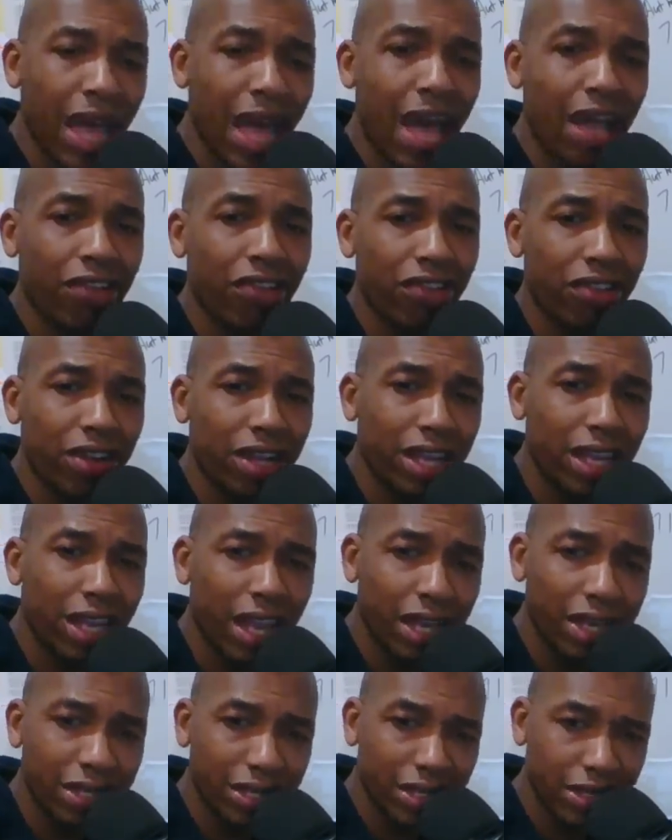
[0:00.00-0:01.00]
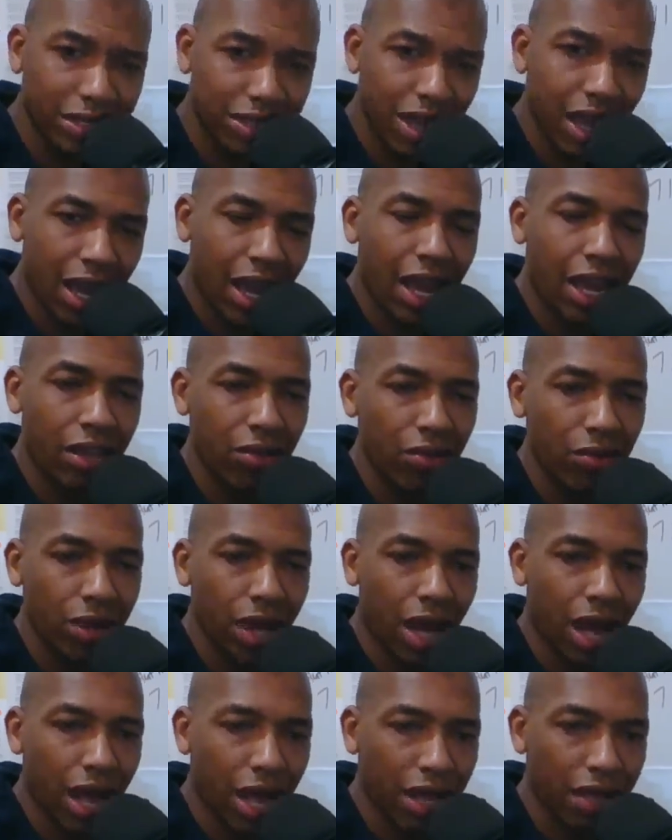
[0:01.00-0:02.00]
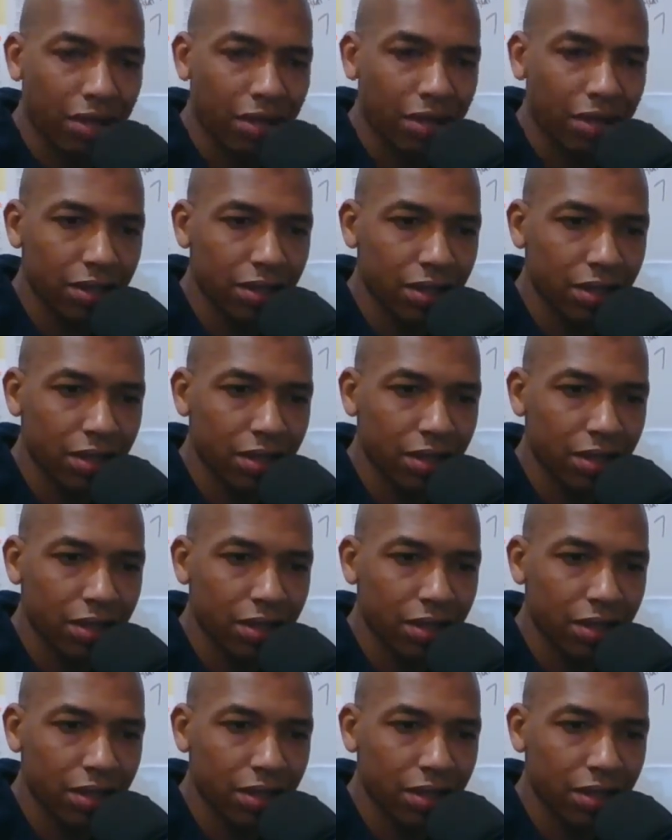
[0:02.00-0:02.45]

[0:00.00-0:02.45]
actually insane, you guys.